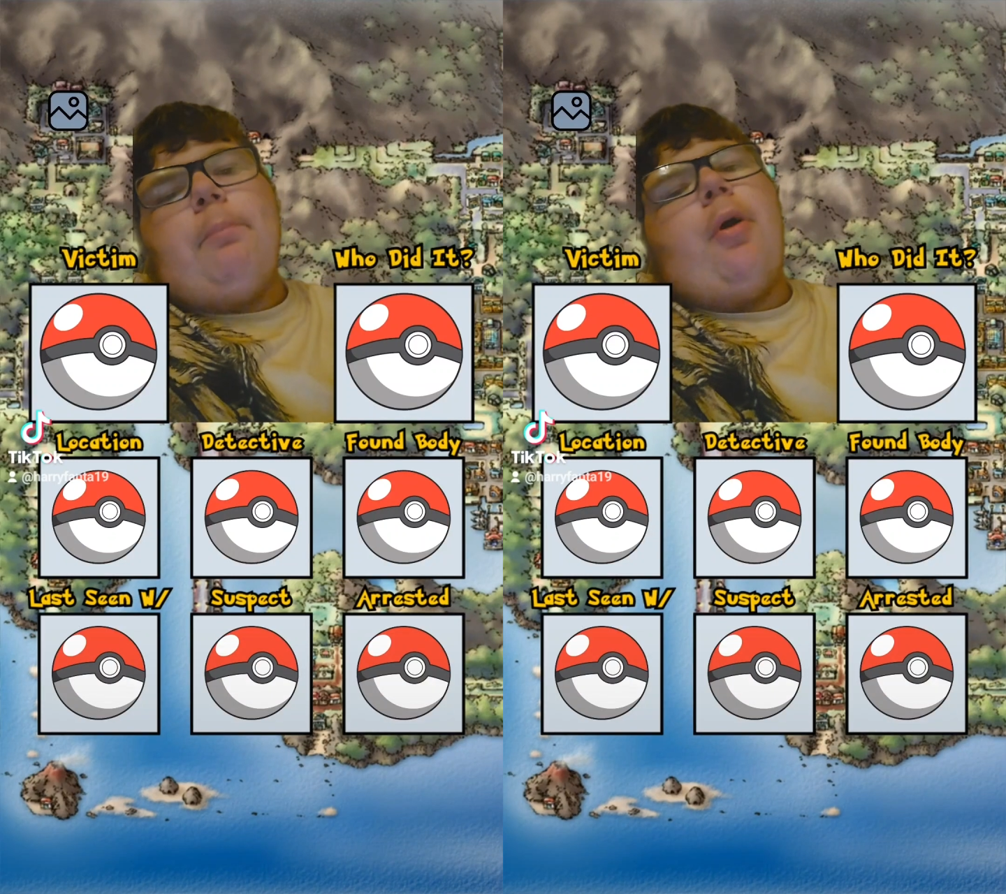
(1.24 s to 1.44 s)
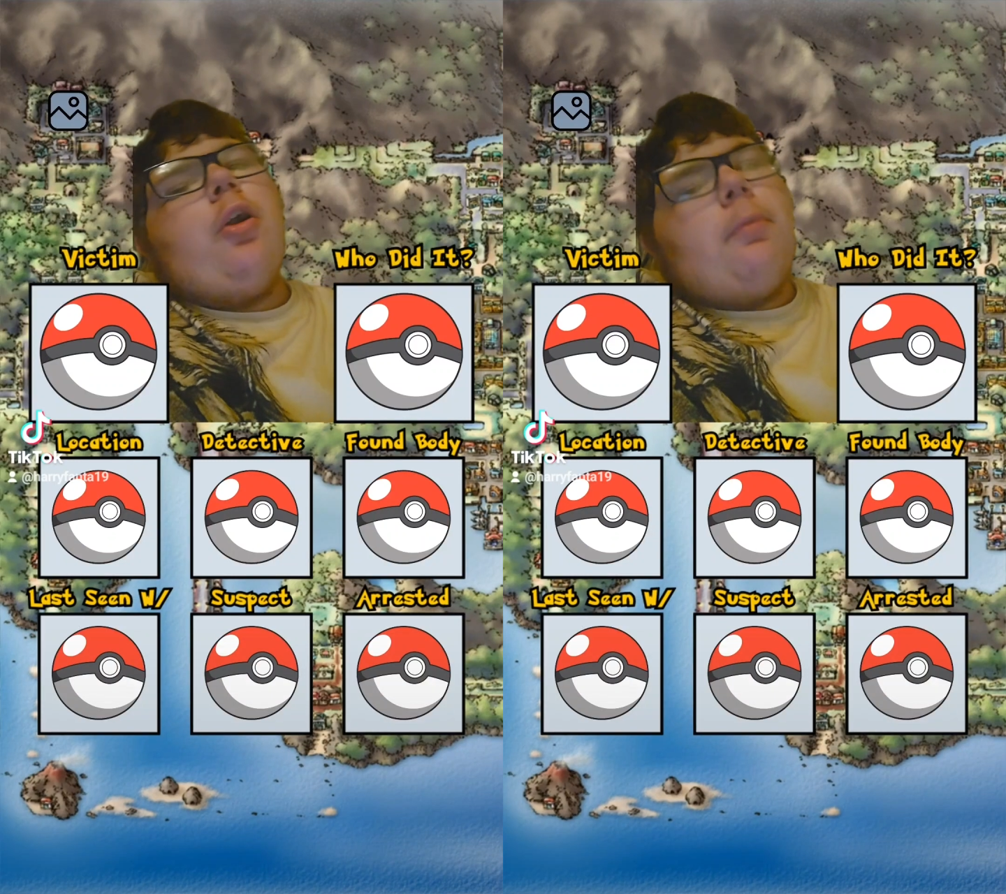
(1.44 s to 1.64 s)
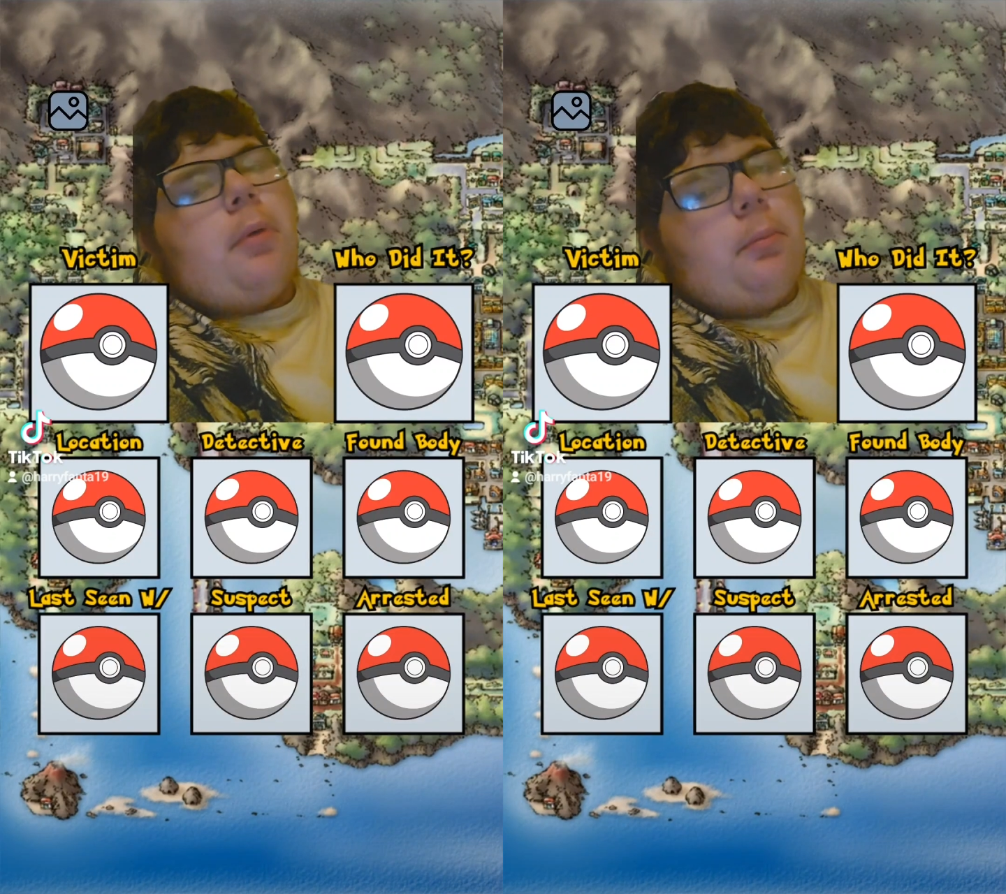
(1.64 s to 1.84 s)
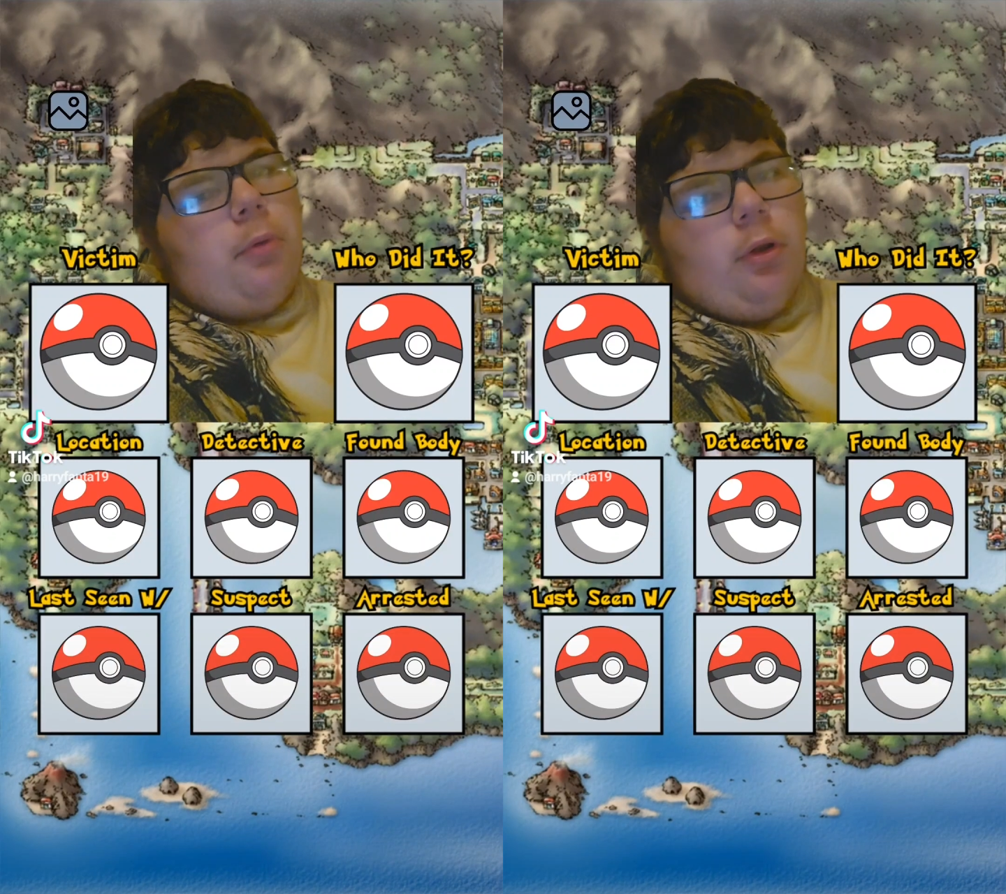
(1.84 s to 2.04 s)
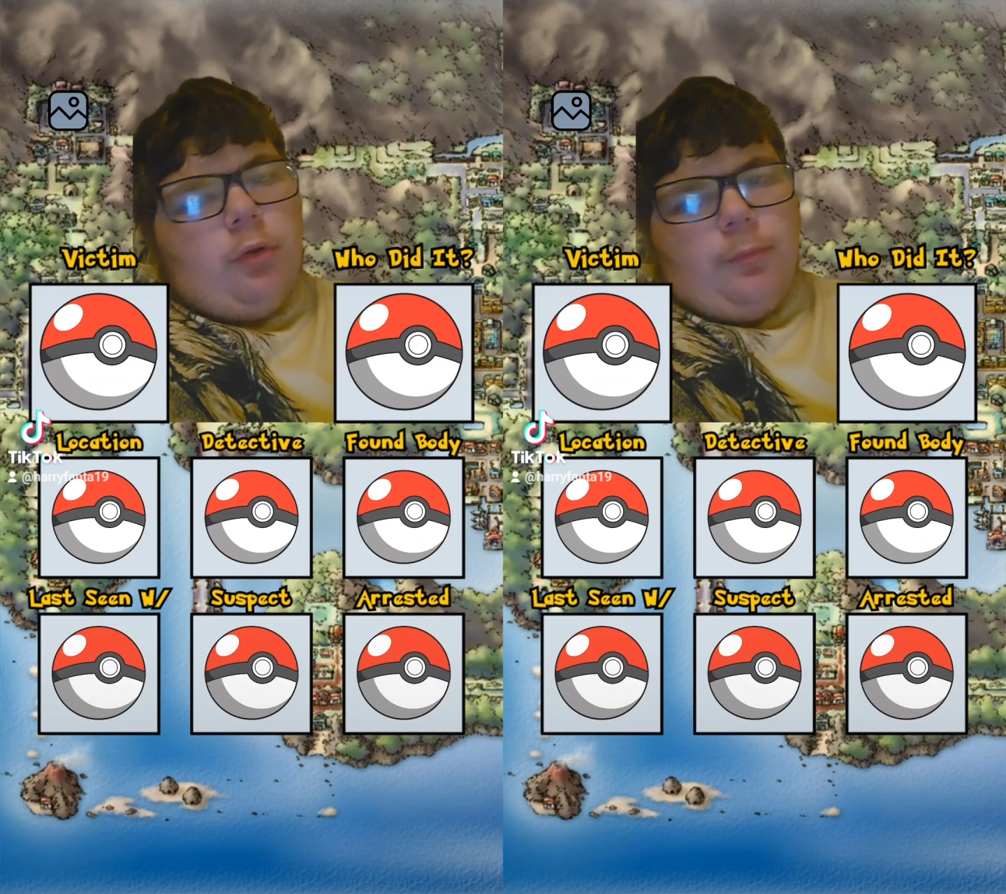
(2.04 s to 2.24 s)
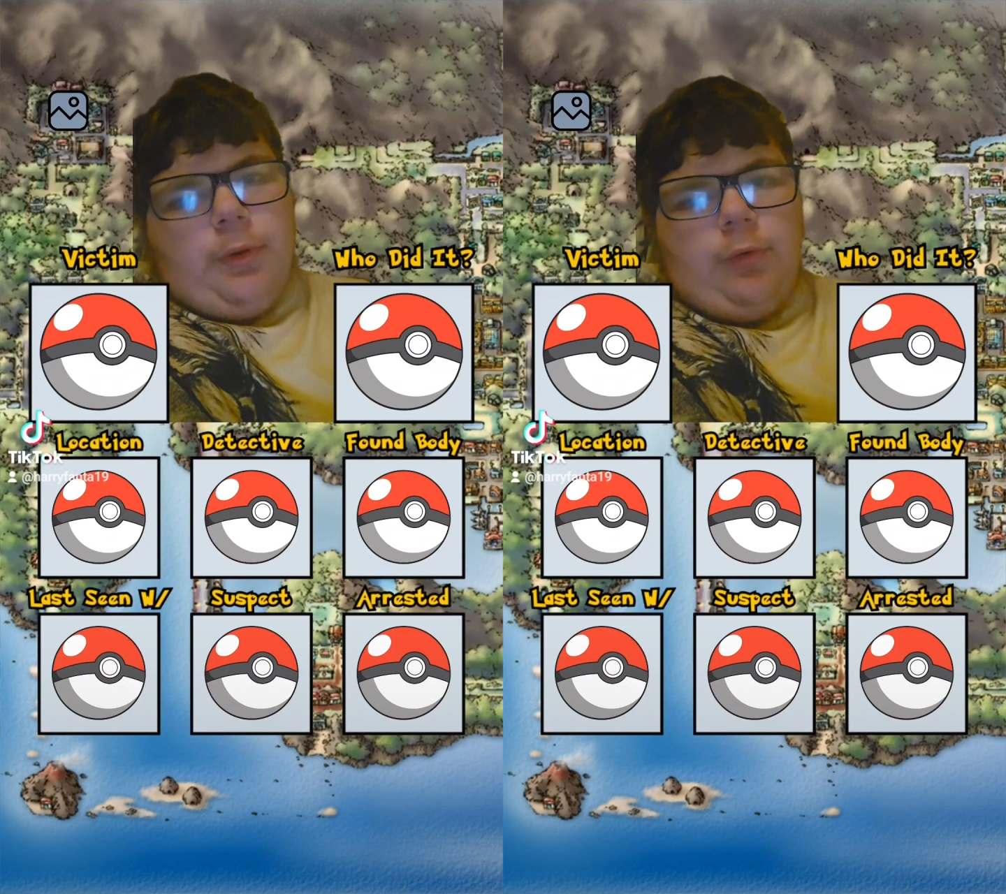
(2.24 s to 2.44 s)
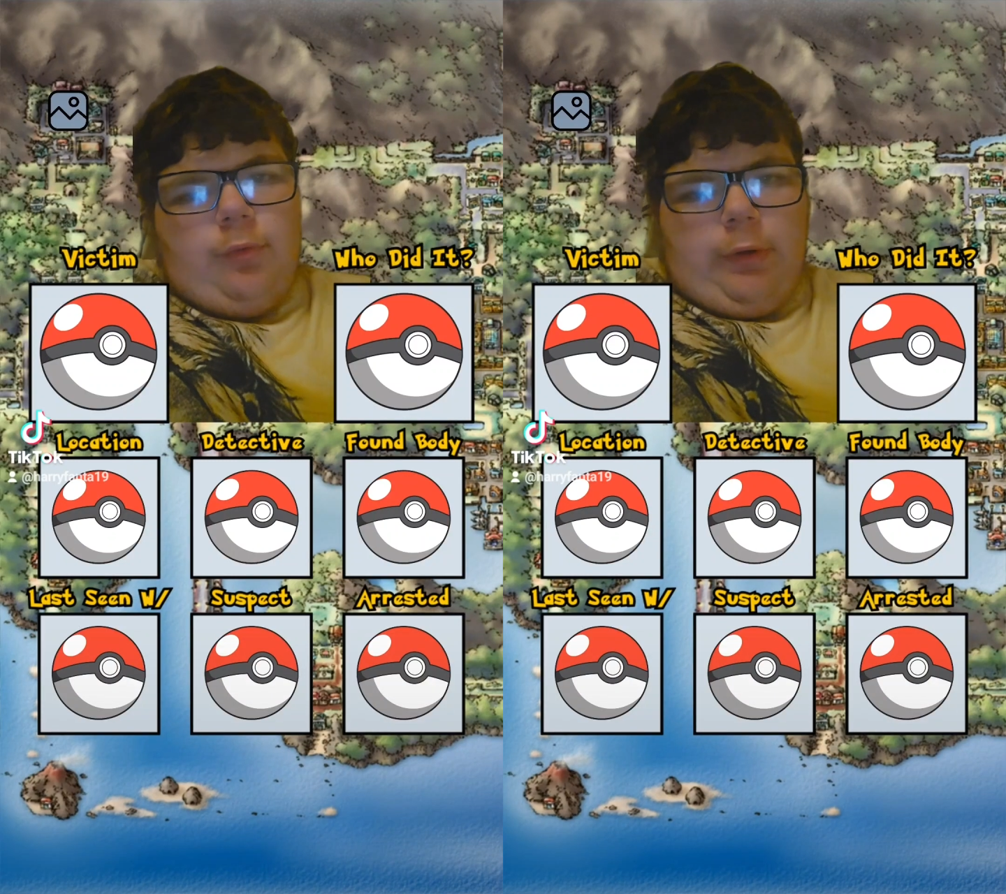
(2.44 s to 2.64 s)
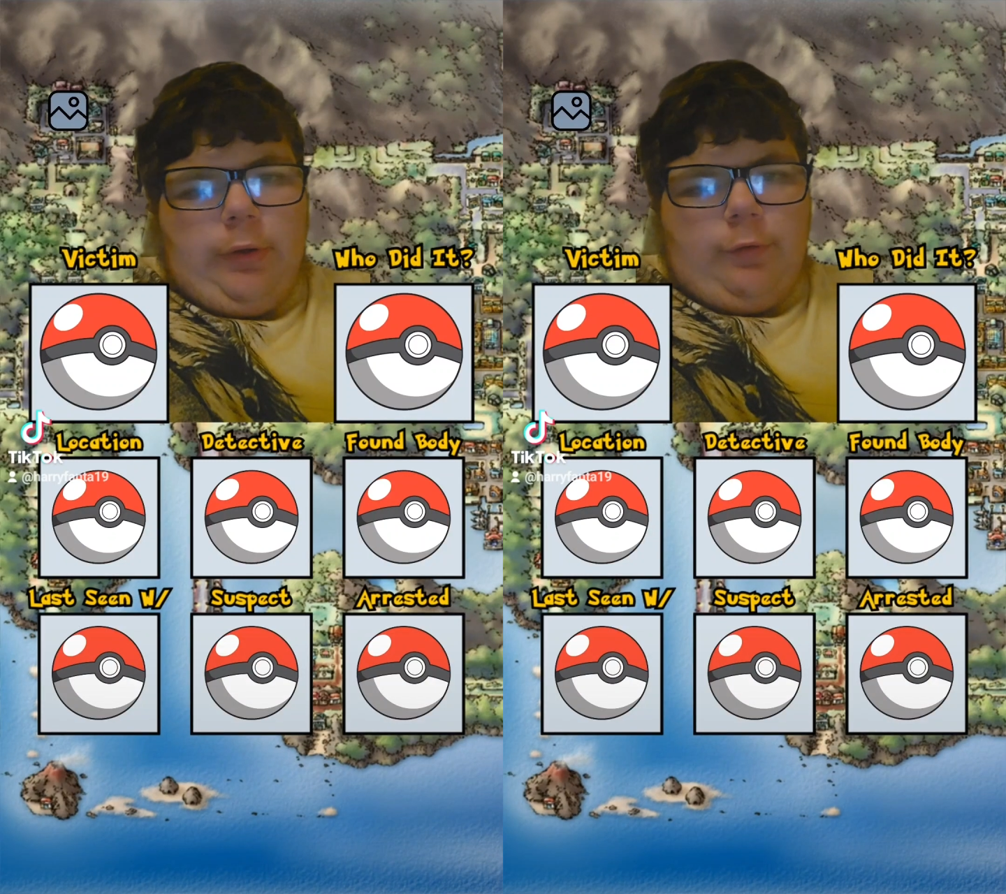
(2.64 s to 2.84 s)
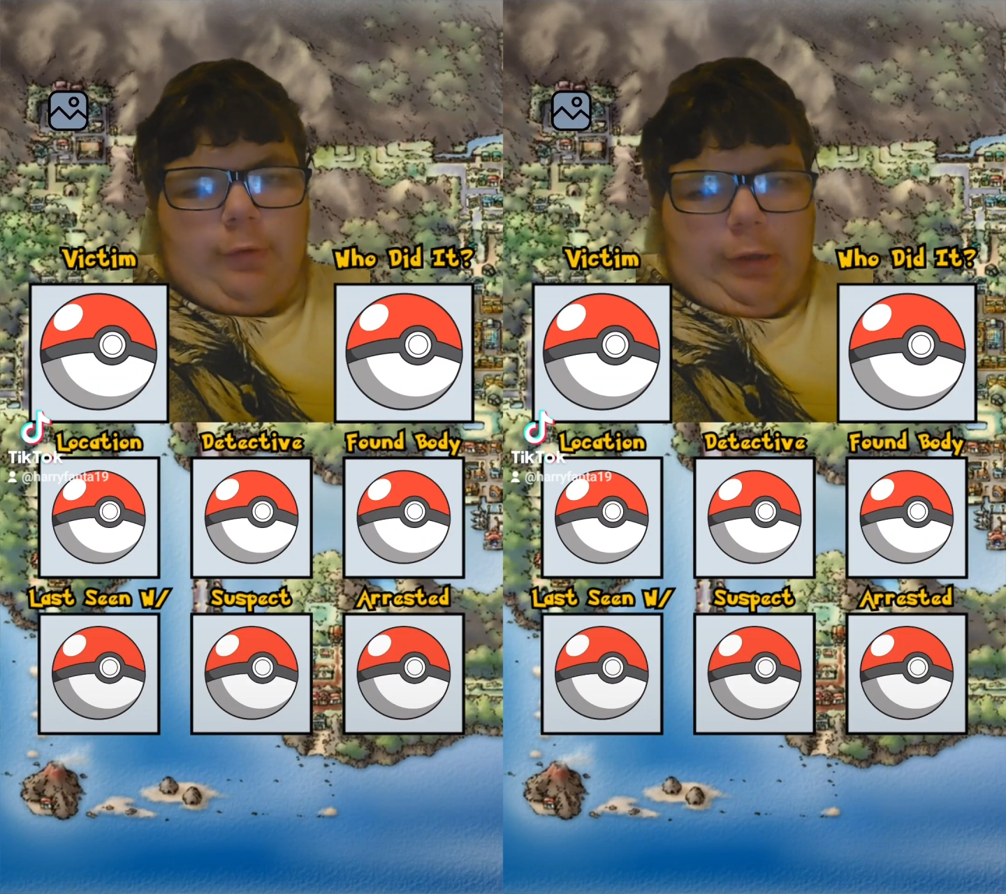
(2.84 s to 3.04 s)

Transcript: Pokemon Murder Mysteries.